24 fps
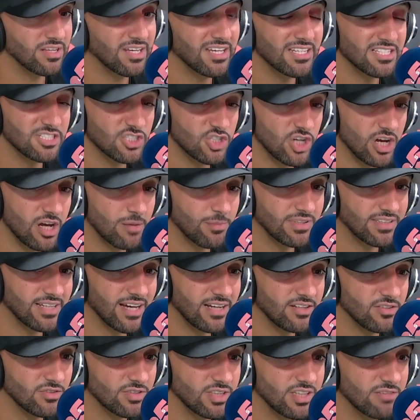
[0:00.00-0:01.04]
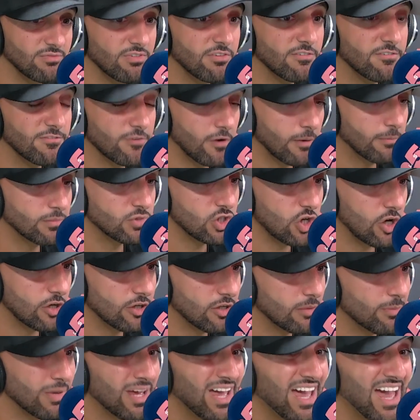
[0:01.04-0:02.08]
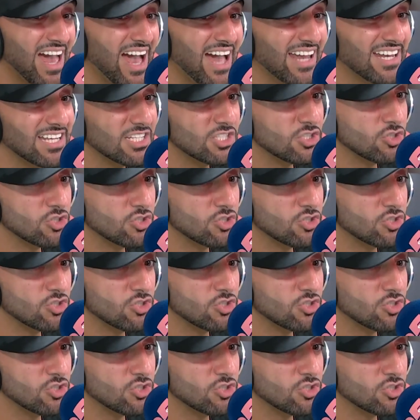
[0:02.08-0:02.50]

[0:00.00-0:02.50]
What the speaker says: his chairman Daniel Levy from Tottenham and is